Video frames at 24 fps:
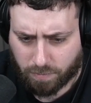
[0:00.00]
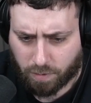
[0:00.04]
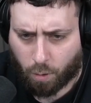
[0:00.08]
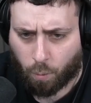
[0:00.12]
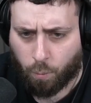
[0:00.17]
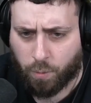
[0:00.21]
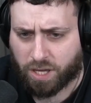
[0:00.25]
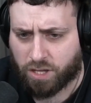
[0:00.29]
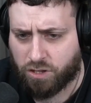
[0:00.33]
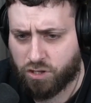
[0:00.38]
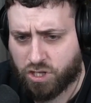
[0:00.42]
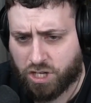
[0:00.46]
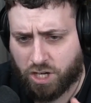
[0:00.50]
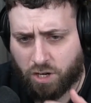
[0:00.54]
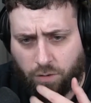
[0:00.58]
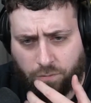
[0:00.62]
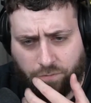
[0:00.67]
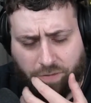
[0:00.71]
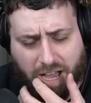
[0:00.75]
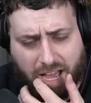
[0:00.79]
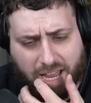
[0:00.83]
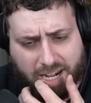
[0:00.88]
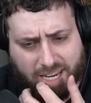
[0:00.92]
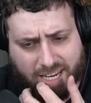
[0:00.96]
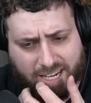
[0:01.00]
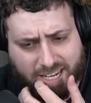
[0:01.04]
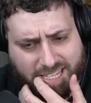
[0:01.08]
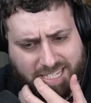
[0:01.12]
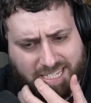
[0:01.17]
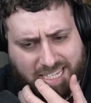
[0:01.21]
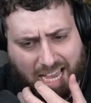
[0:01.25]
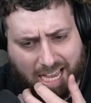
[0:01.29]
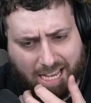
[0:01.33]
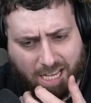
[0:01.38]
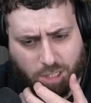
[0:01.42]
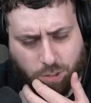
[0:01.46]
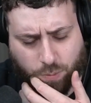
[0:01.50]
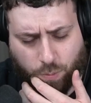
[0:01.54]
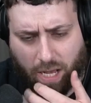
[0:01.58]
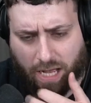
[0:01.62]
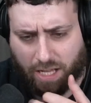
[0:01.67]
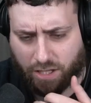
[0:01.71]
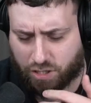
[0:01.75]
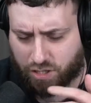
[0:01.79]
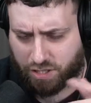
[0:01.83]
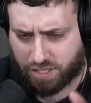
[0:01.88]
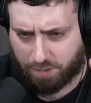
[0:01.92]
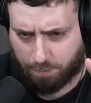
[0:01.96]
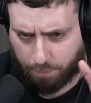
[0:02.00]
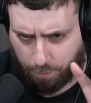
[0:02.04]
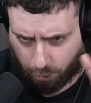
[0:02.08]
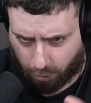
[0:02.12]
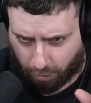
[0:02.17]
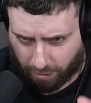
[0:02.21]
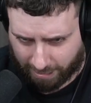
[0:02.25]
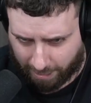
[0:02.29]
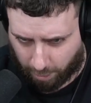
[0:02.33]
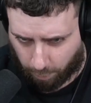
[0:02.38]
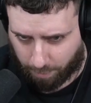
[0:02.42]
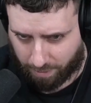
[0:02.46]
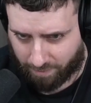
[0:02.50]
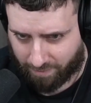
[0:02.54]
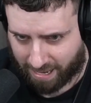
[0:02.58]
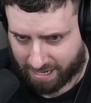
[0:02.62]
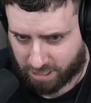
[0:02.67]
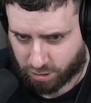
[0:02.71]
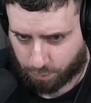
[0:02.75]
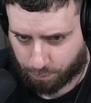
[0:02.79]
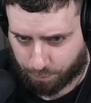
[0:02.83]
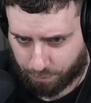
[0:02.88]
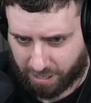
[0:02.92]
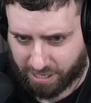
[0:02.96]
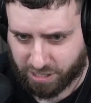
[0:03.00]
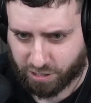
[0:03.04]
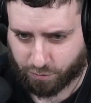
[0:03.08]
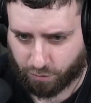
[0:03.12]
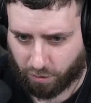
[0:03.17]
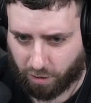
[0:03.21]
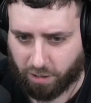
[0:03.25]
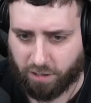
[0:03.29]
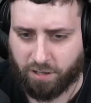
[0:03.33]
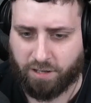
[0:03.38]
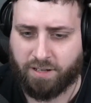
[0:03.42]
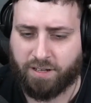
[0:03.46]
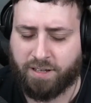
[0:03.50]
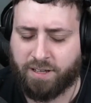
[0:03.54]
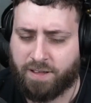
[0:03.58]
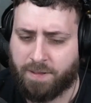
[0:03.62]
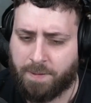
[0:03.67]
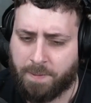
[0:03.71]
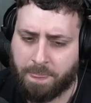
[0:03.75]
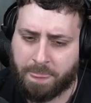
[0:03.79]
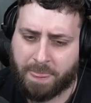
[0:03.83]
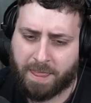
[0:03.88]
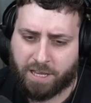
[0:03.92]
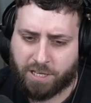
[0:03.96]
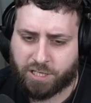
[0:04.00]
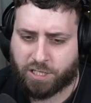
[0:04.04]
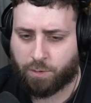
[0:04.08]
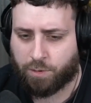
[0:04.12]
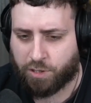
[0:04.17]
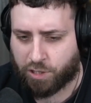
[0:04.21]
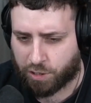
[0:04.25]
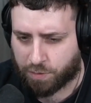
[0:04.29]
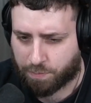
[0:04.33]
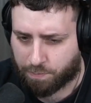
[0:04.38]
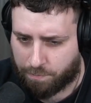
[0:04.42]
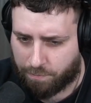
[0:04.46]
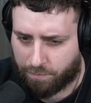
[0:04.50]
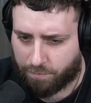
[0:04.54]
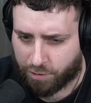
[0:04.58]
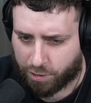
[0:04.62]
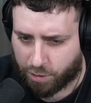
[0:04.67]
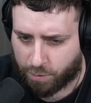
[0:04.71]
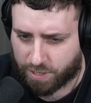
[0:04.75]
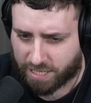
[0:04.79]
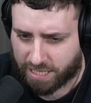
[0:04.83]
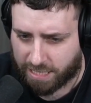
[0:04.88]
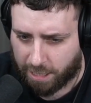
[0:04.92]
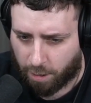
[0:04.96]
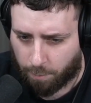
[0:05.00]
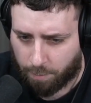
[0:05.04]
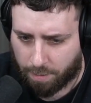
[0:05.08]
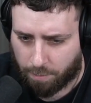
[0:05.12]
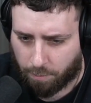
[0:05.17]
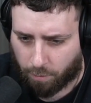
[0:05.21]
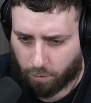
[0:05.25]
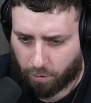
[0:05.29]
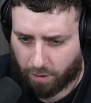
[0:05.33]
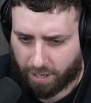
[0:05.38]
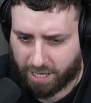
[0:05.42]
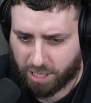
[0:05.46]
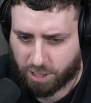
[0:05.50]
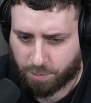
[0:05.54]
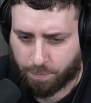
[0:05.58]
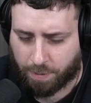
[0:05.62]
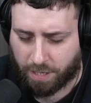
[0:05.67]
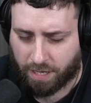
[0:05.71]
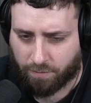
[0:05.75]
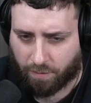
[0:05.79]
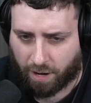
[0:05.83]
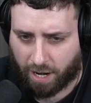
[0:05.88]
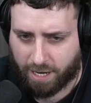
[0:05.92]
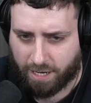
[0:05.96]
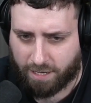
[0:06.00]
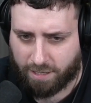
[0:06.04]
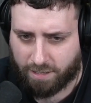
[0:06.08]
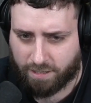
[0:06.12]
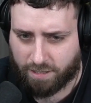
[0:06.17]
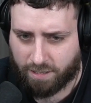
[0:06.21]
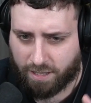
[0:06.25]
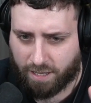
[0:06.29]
We can Giovanni an attack as well, just to put a little bit of extra pressure on, so it just reduces a little bit more HP, right?